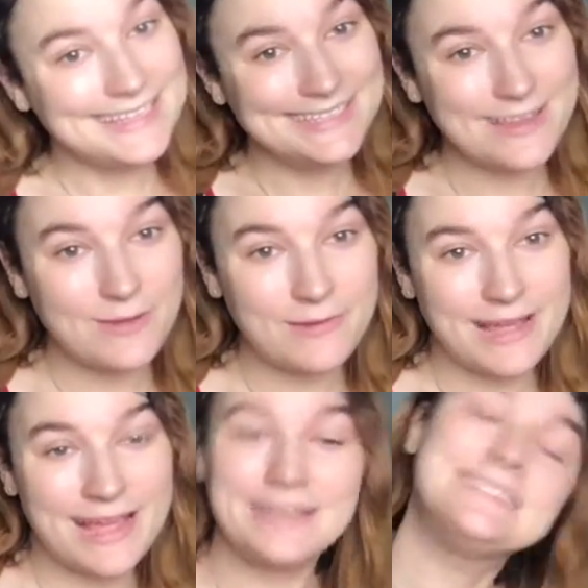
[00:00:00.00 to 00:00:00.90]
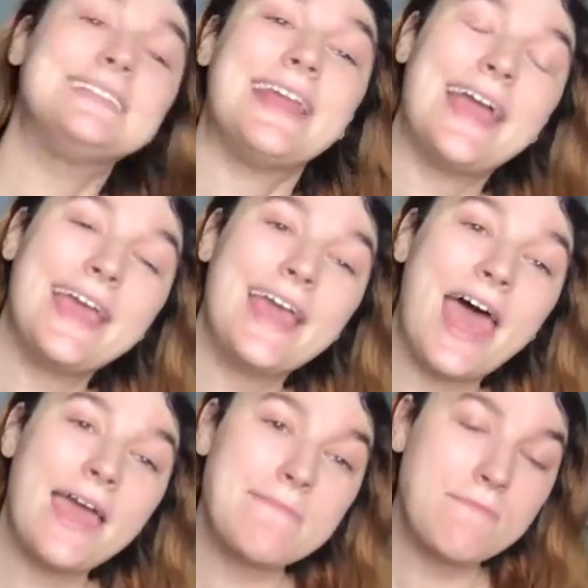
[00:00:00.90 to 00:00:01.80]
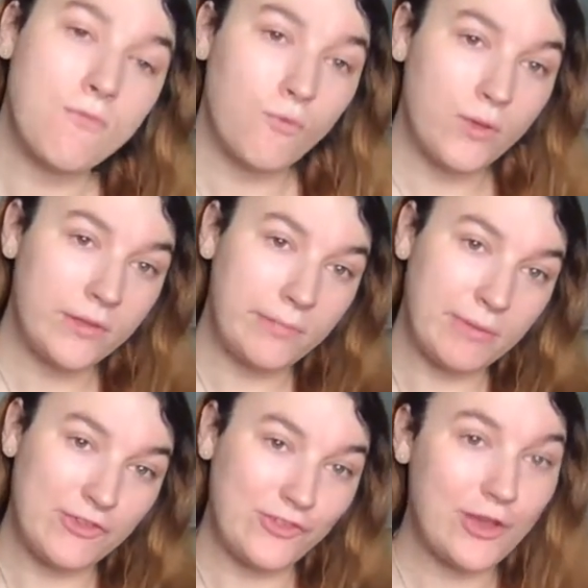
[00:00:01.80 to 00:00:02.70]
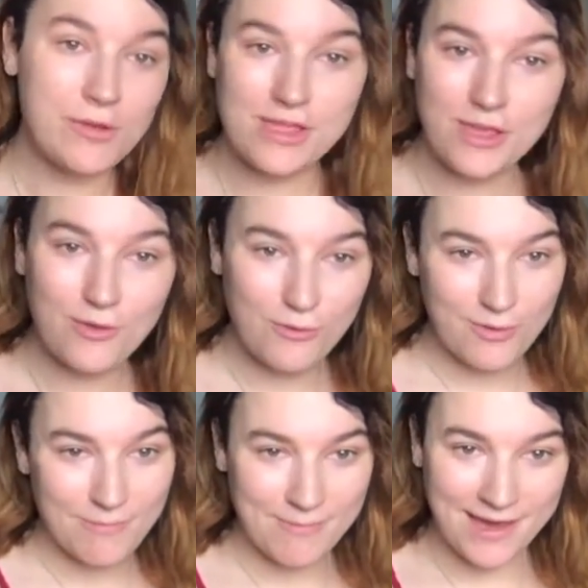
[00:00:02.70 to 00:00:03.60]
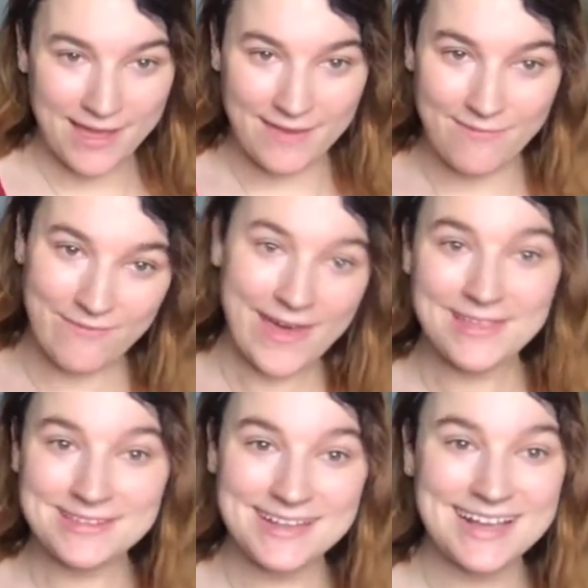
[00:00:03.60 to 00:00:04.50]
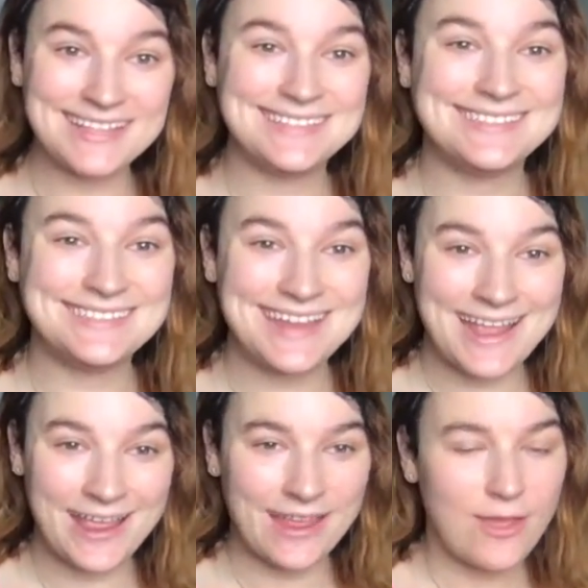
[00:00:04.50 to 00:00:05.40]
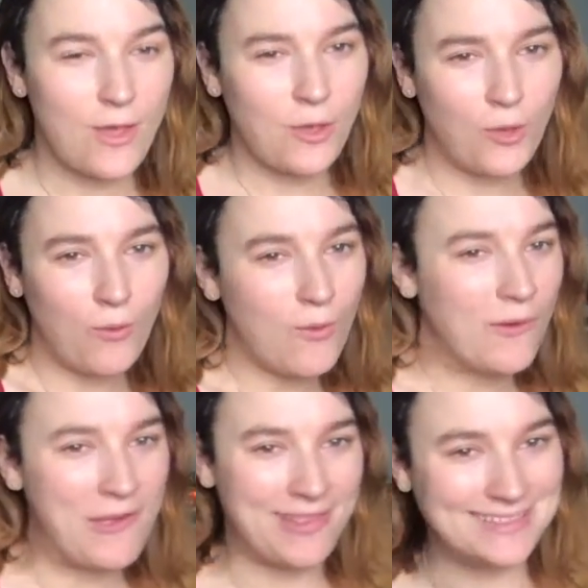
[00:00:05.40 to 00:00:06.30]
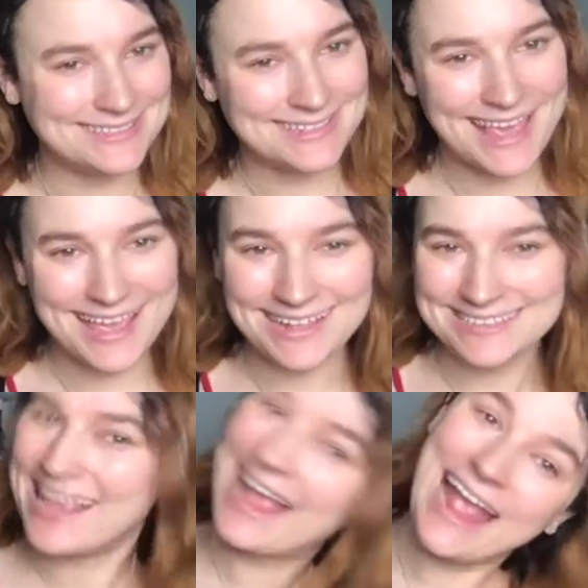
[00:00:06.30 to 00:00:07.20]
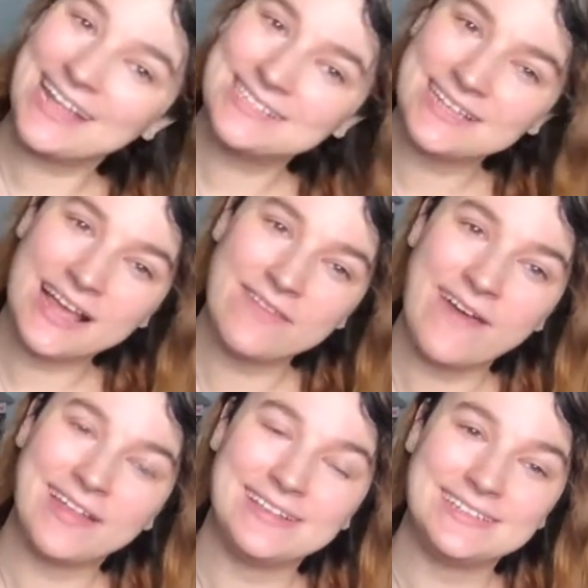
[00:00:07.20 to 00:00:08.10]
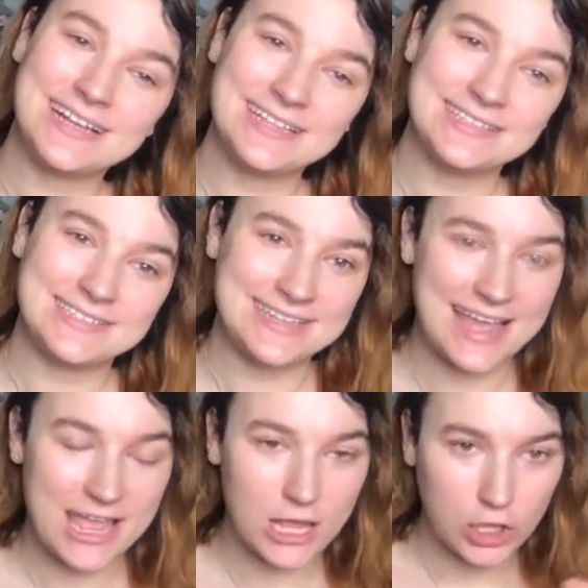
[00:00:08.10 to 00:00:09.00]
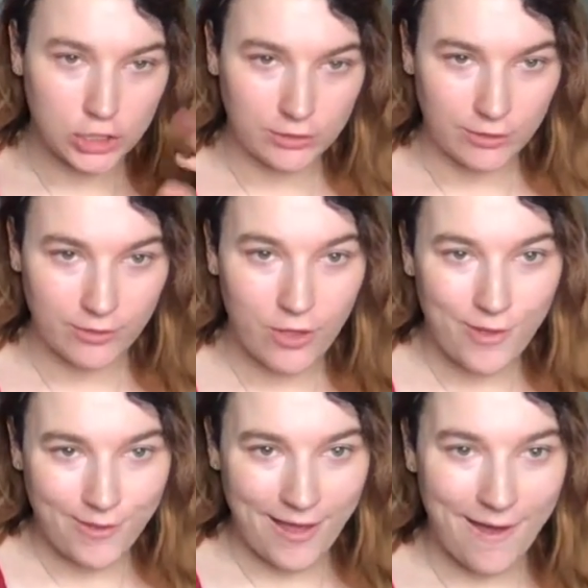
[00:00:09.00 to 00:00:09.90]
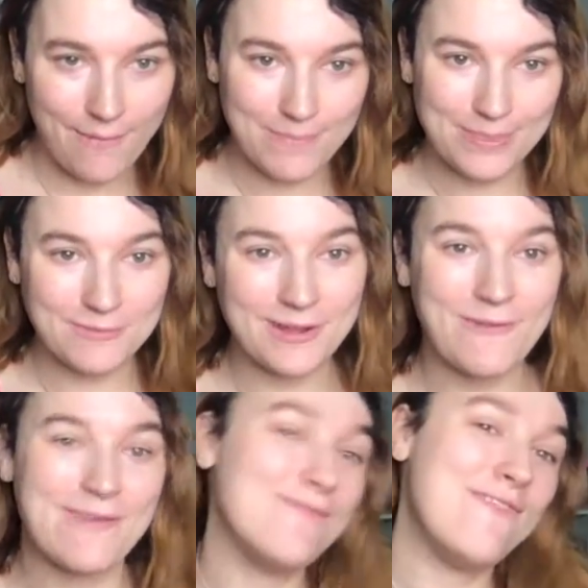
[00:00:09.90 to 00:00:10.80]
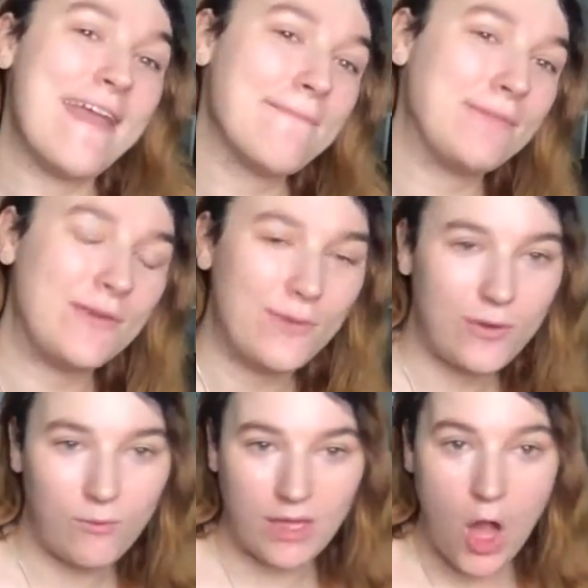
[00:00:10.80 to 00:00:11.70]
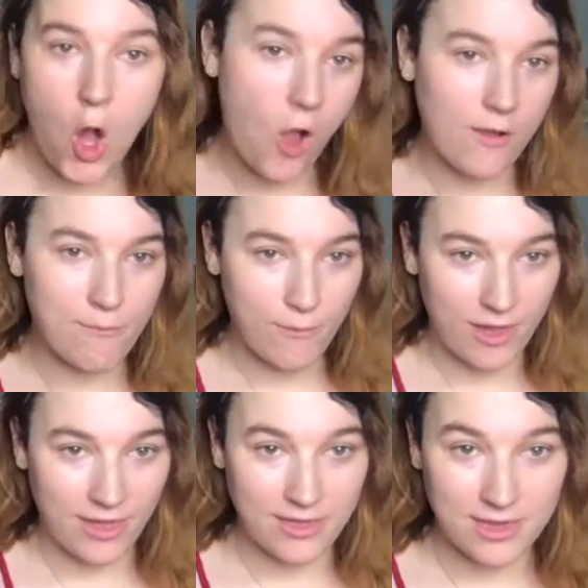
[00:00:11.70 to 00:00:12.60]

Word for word: So today I will be showing you my Valentine's Day, or in this case, anti-Valentine's Day look. Um, we're going vampy, we're going heartbreak.